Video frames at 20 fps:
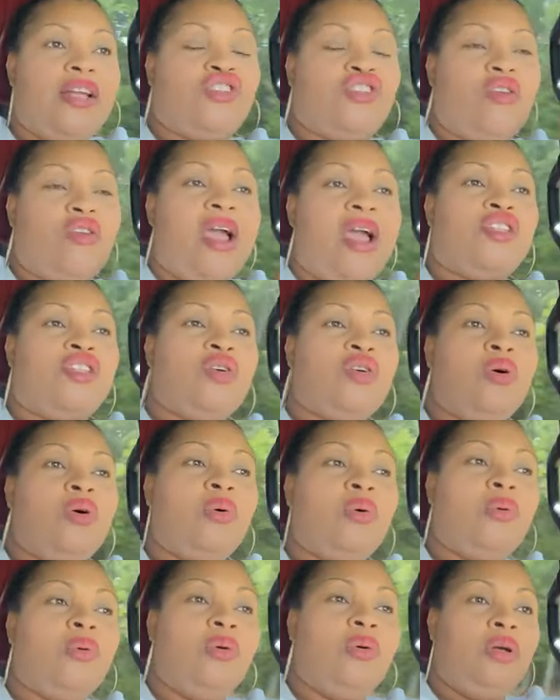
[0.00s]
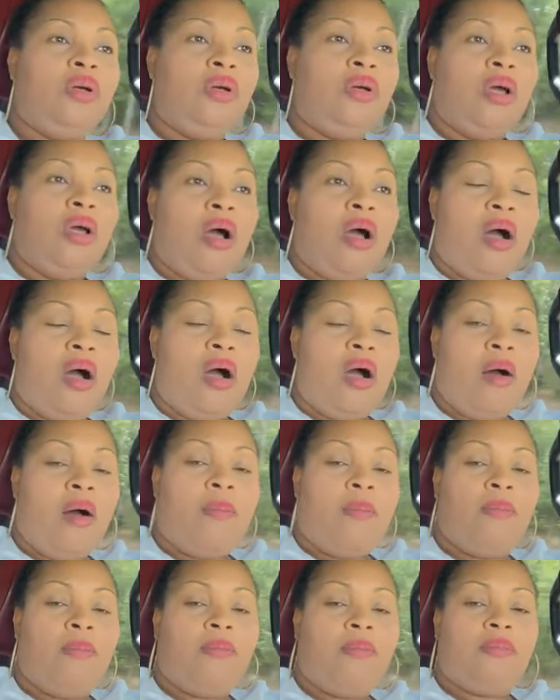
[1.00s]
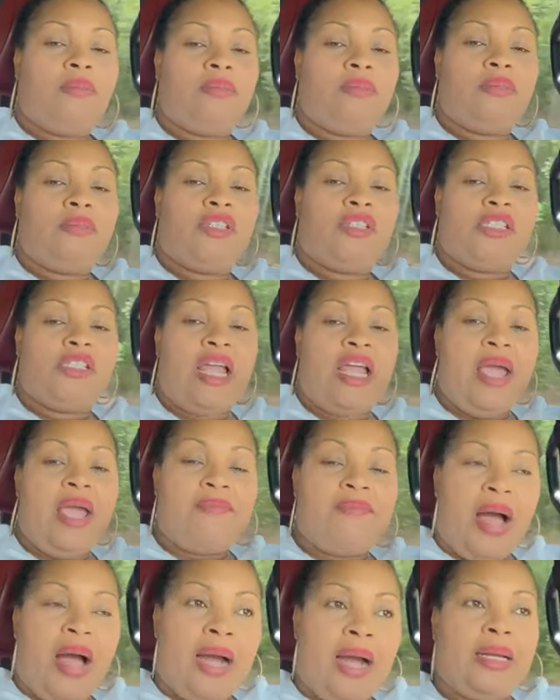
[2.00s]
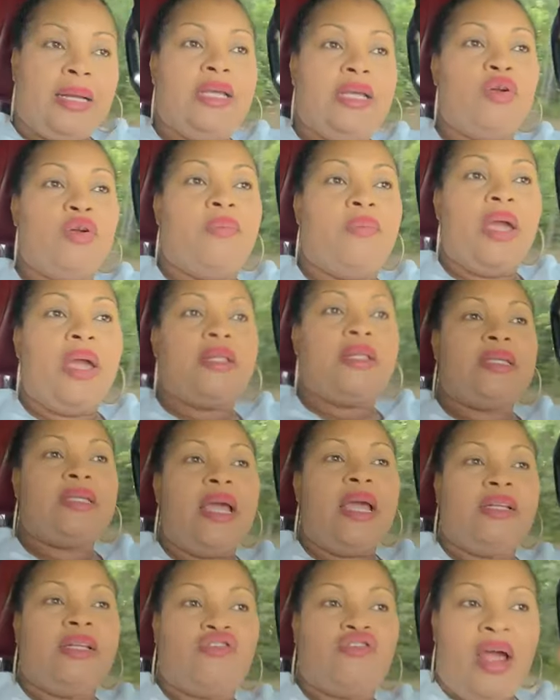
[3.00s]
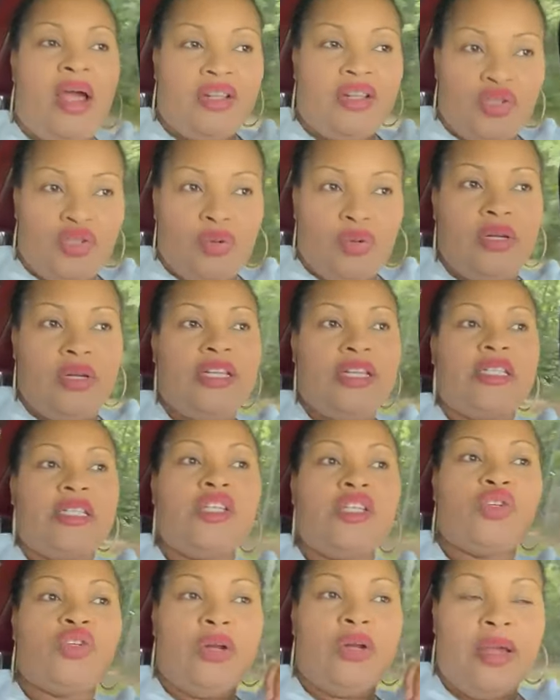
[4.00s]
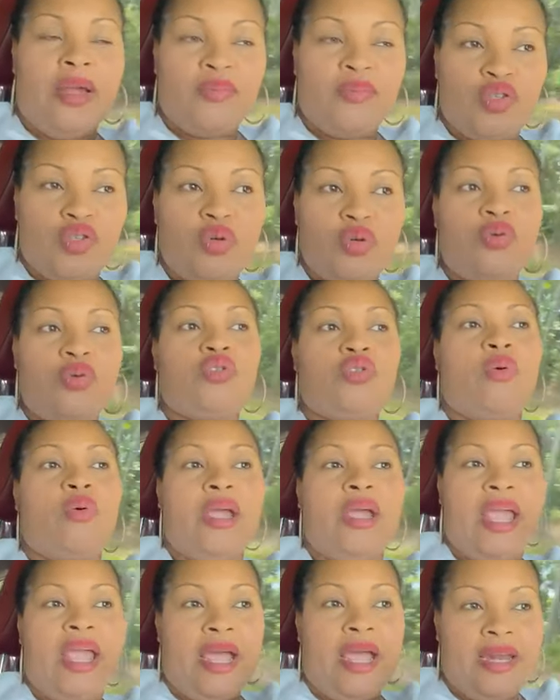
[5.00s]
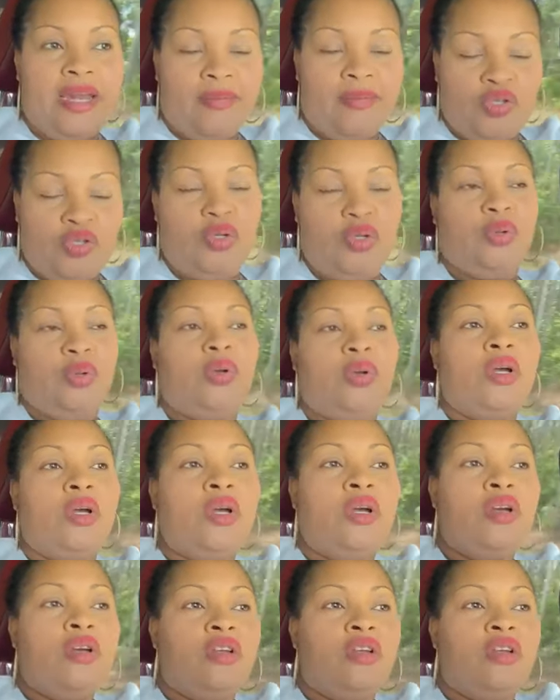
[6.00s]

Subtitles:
now I try to stay back a little bit and try to listen to them too, to hear them too.